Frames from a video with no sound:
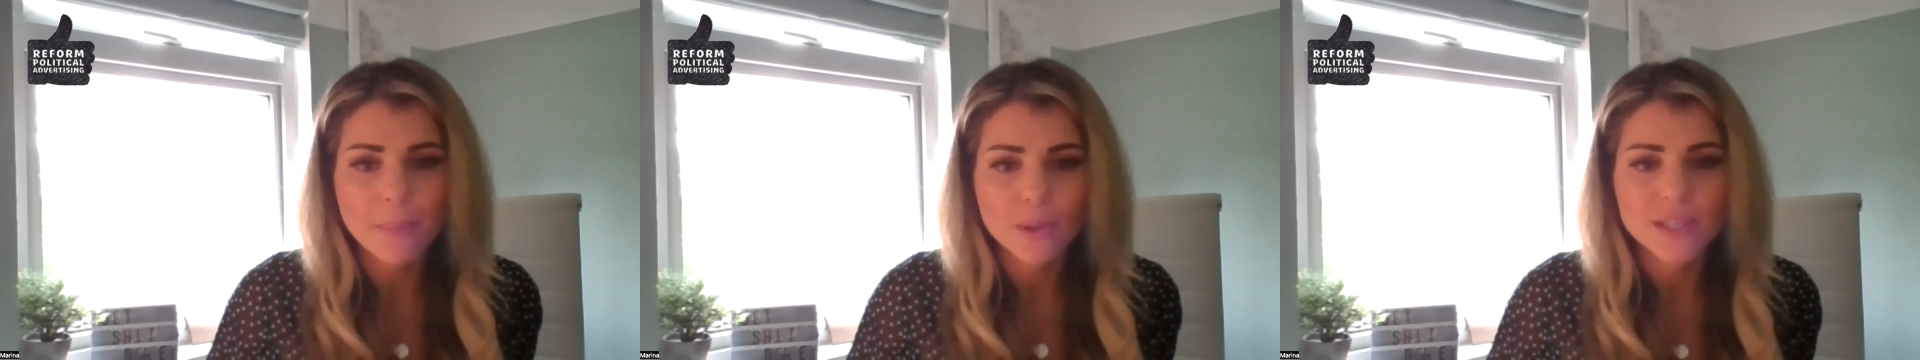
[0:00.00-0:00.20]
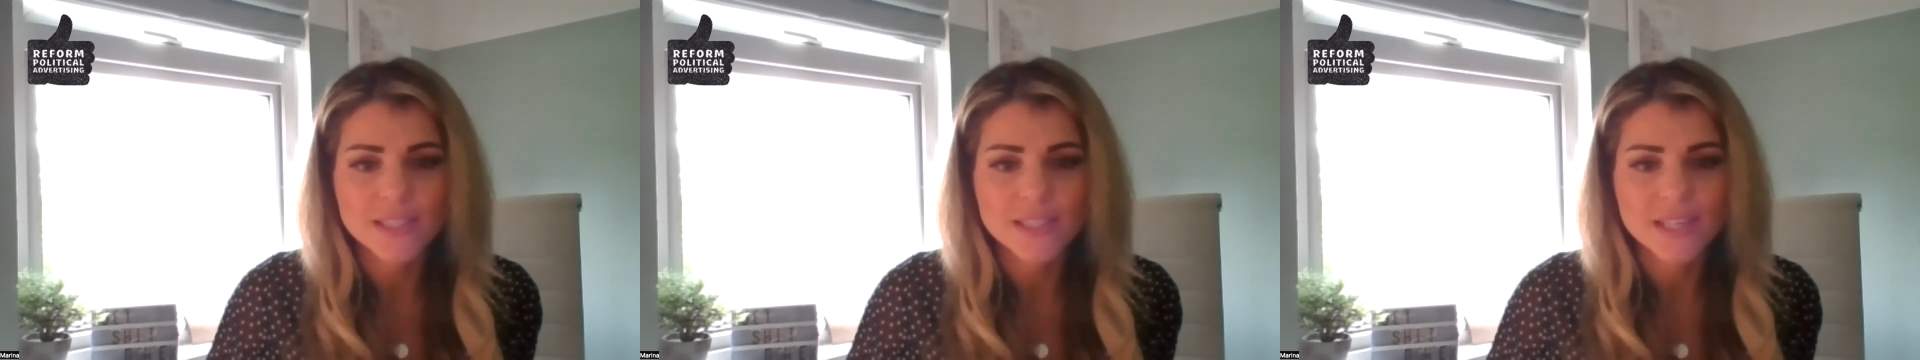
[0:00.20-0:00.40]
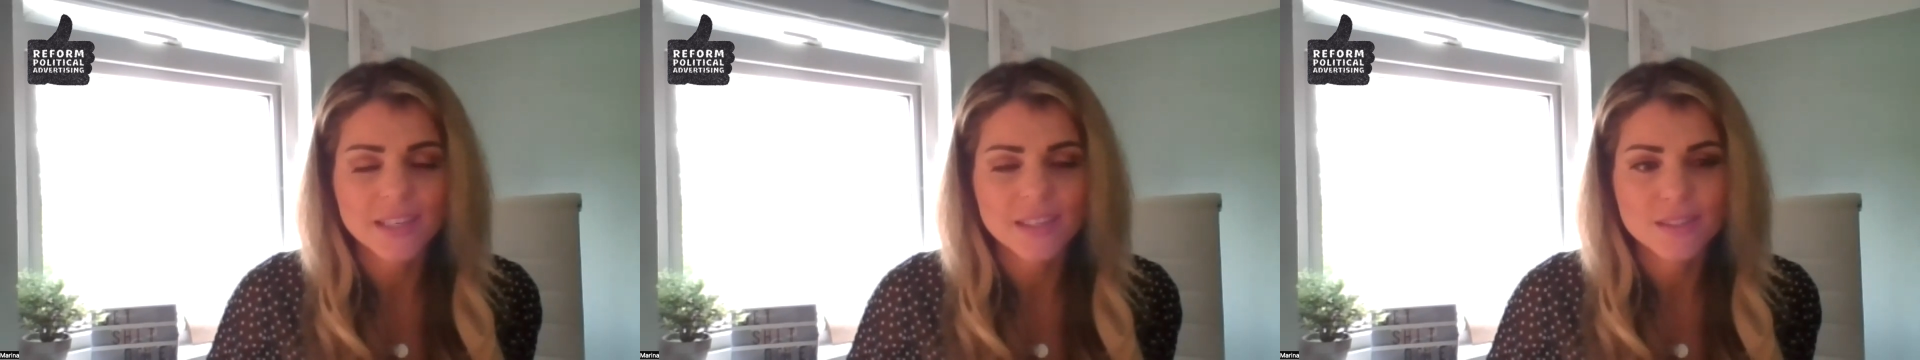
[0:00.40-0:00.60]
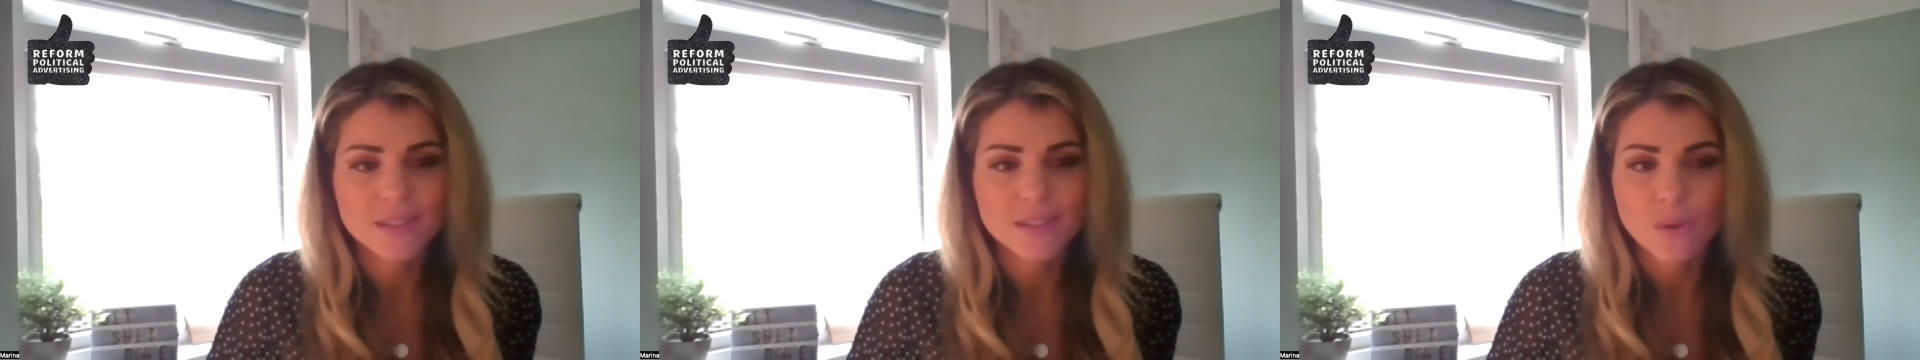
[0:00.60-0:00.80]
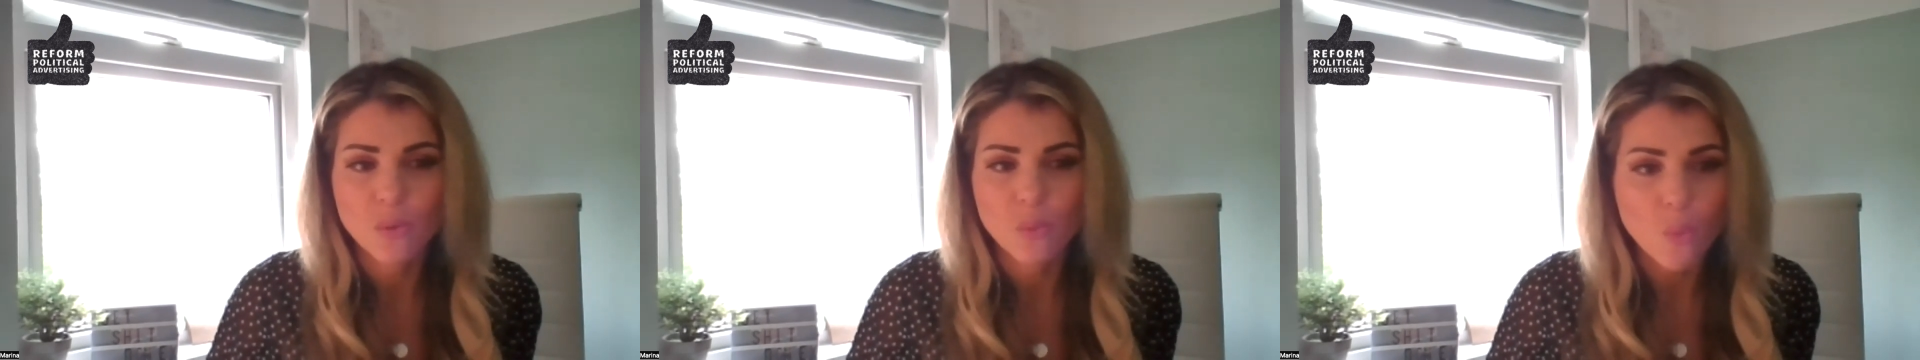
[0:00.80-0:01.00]

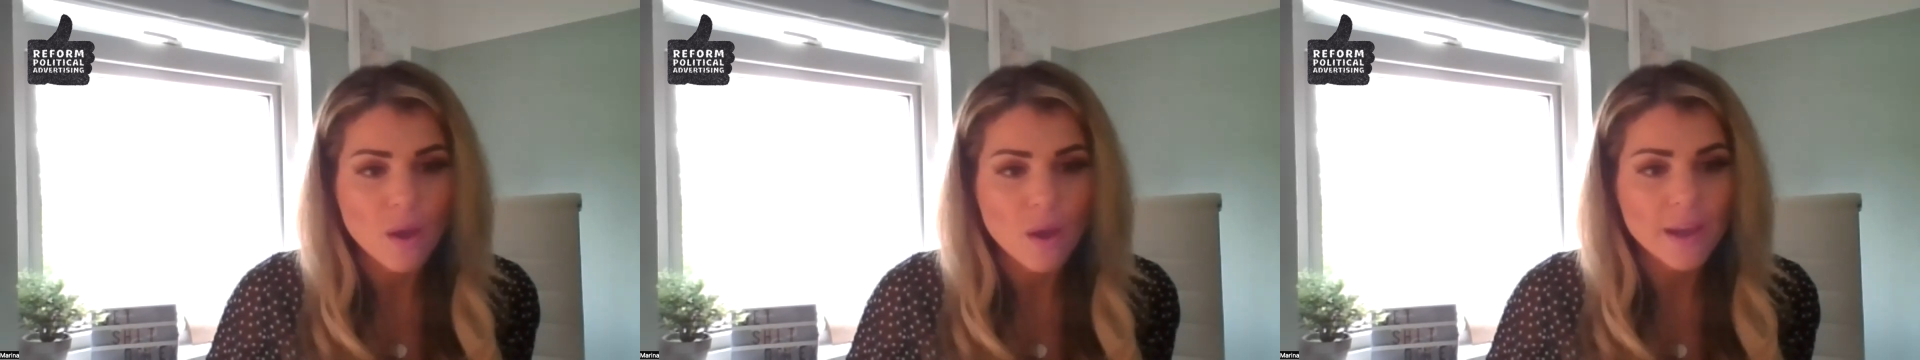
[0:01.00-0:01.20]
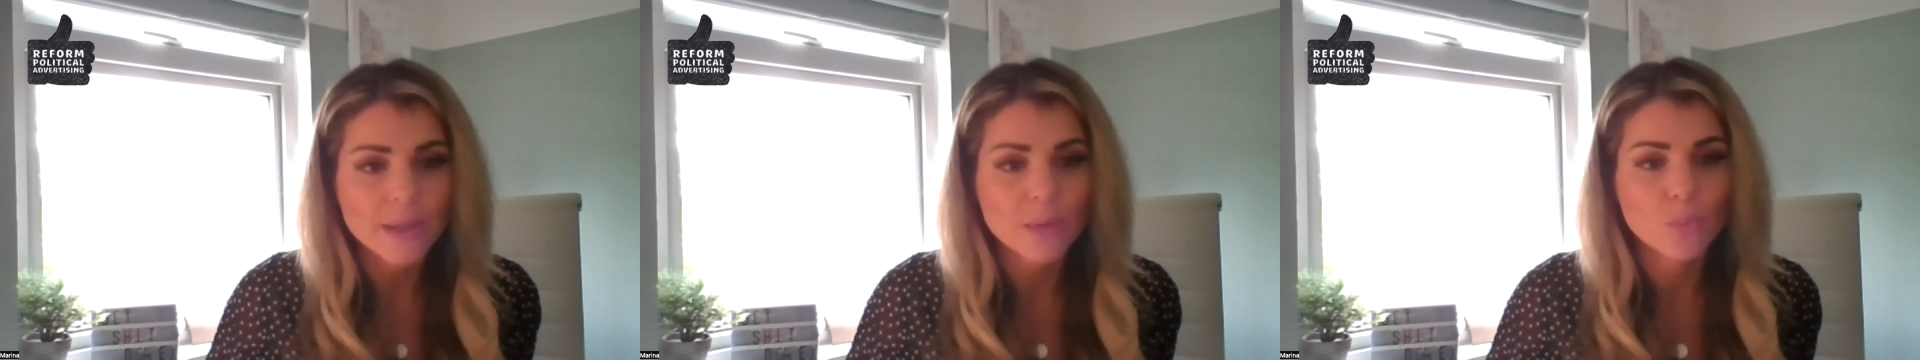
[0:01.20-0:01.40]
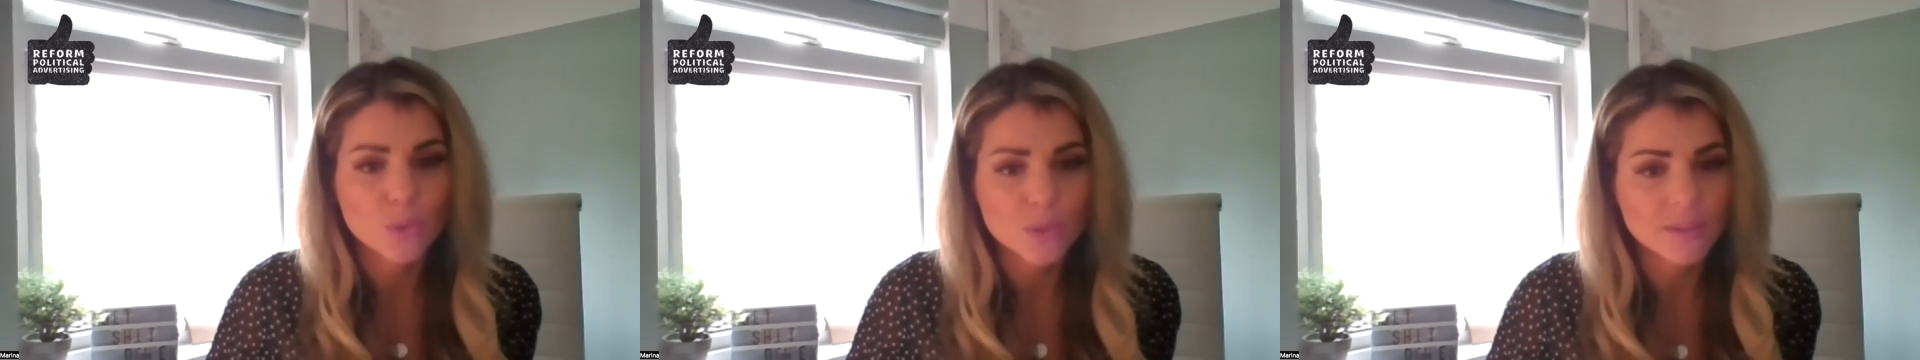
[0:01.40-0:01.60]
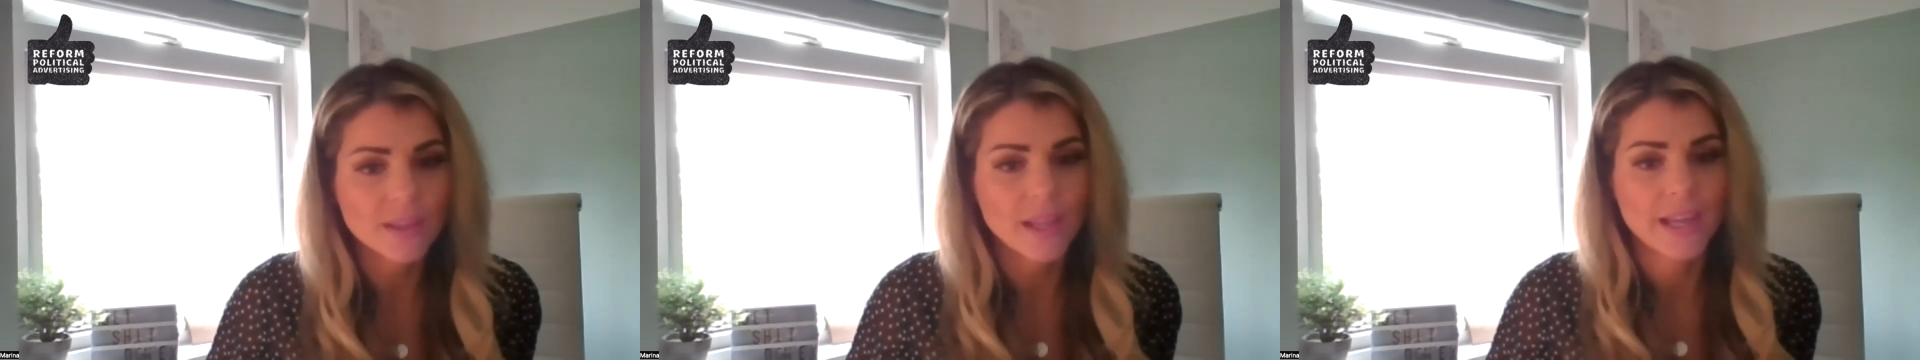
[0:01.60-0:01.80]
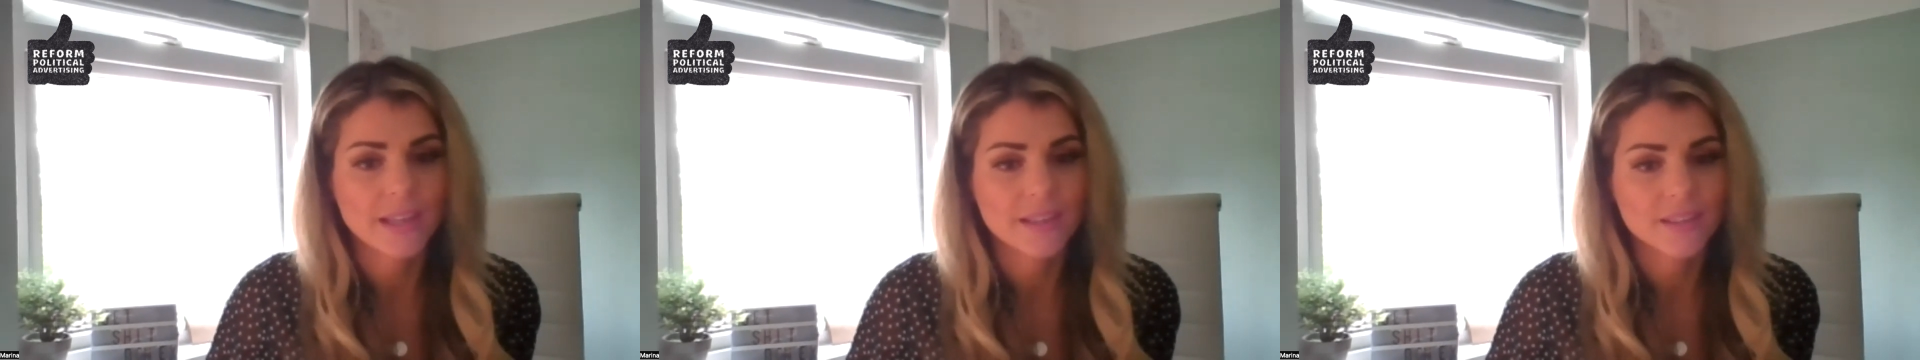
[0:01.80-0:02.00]
politics, why wouldn't
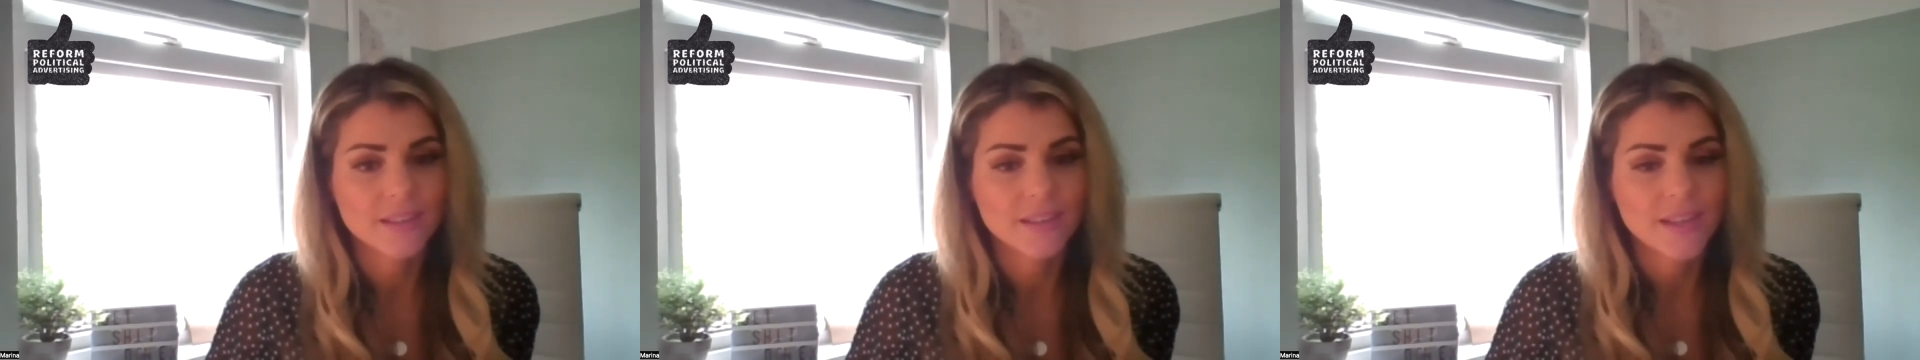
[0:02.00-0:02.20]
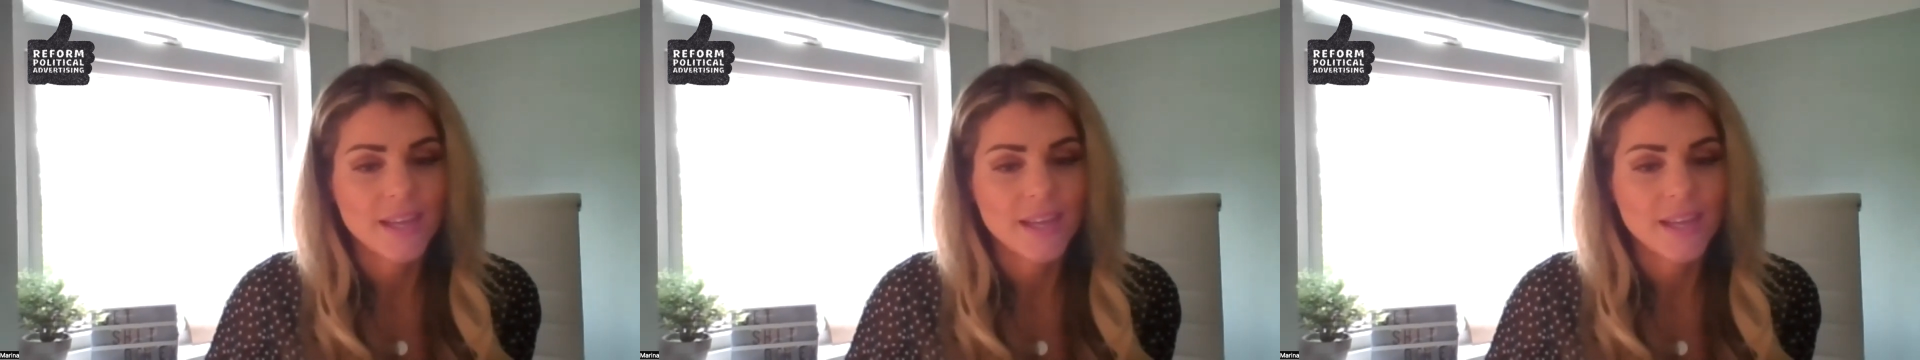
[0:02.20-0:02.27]
they?